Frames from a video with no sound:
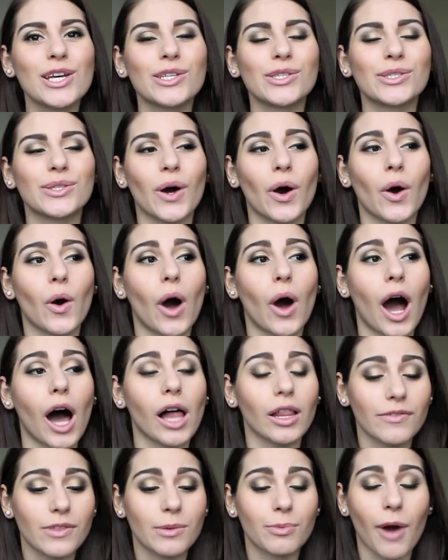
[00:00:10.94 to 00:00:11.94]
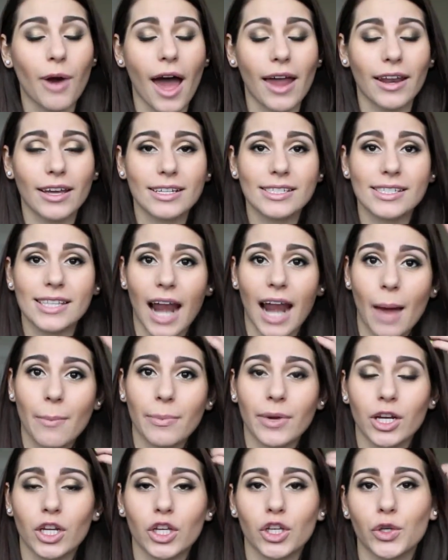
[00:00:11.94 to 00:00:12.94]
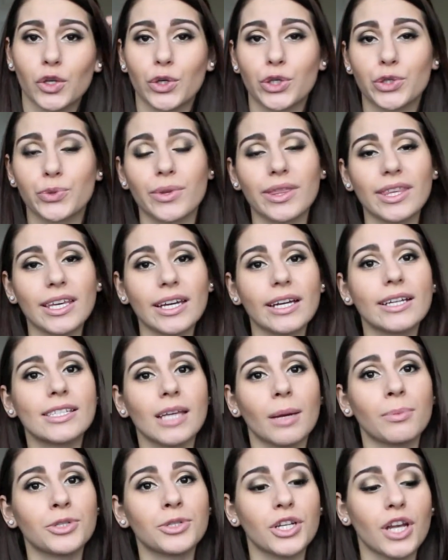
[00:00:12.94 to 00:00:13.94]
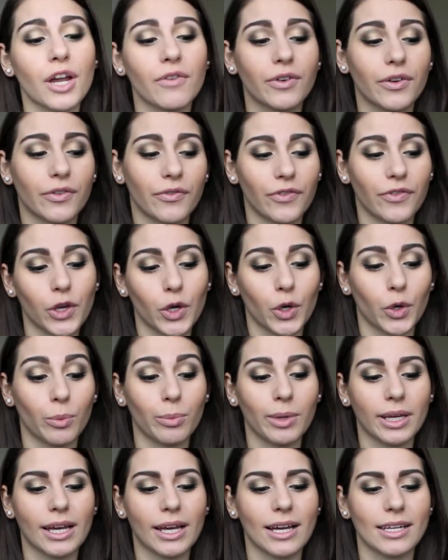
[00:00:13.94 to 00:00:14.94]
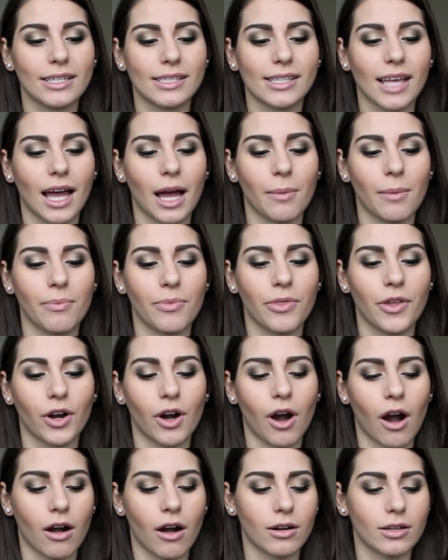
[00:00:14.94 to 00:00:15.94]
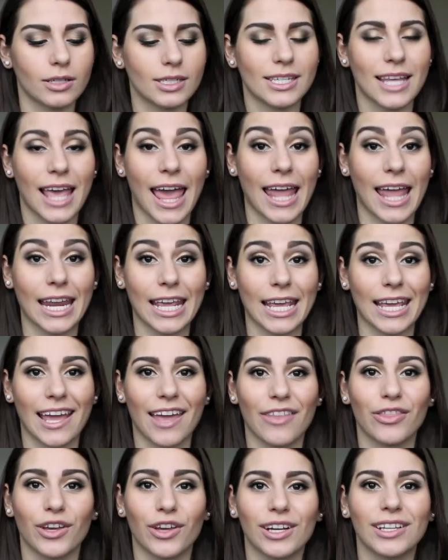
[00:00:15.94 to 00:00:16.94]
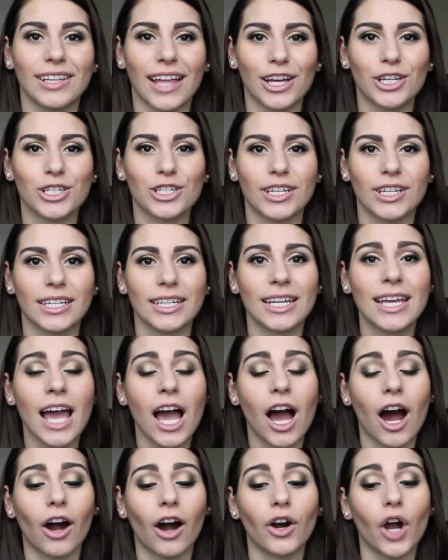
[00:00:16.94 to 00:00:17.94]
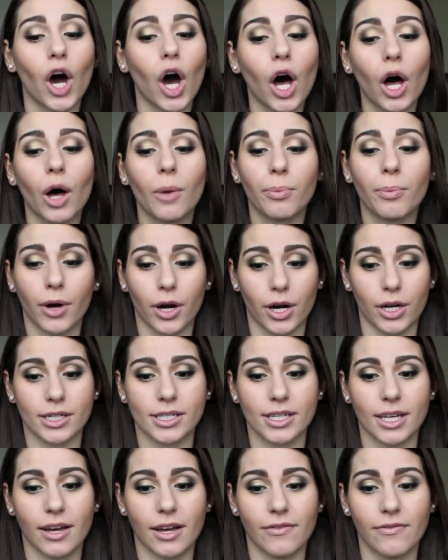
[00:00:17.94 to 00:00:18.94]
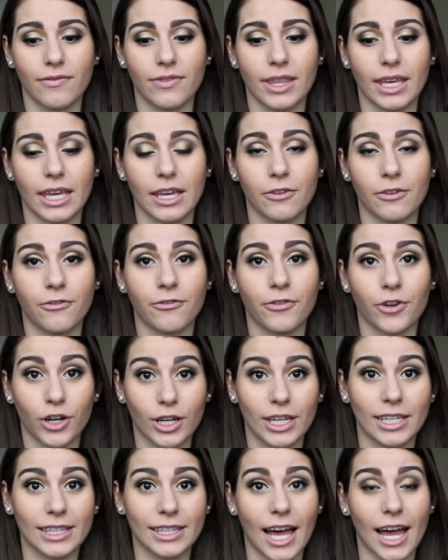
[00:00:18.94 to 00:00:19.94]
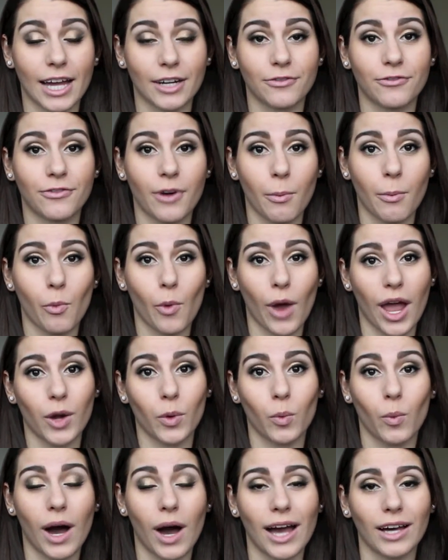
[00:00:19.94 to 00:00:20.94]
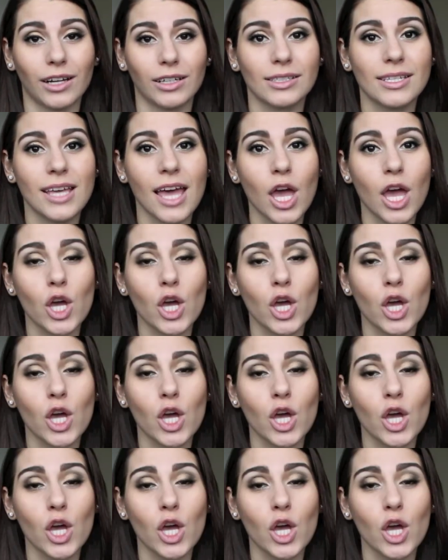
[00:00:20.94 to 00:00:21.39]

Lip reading: So all of the products that I'm going to use, with the exception of a few because there aren't any in the collection, are all part of the Fergie line from Wet n Wild.